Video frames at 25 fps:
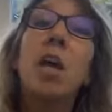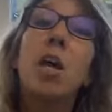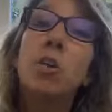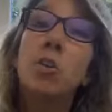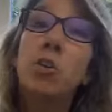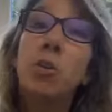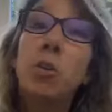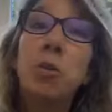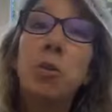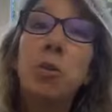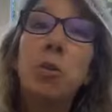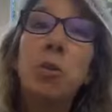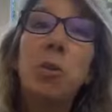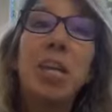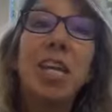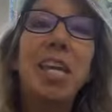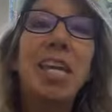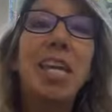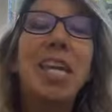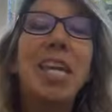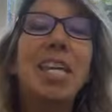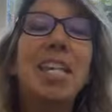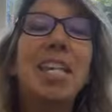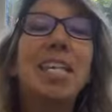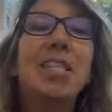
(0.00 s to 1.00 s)
So you're
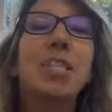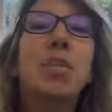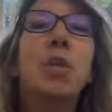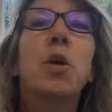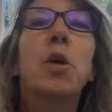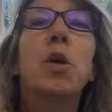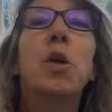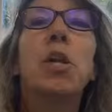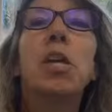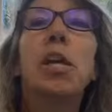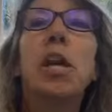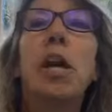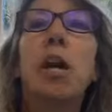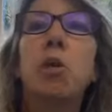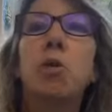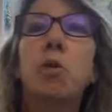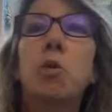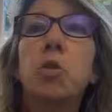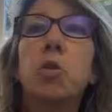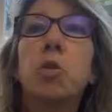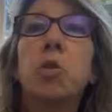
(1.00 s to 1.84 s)
here, that's all counts.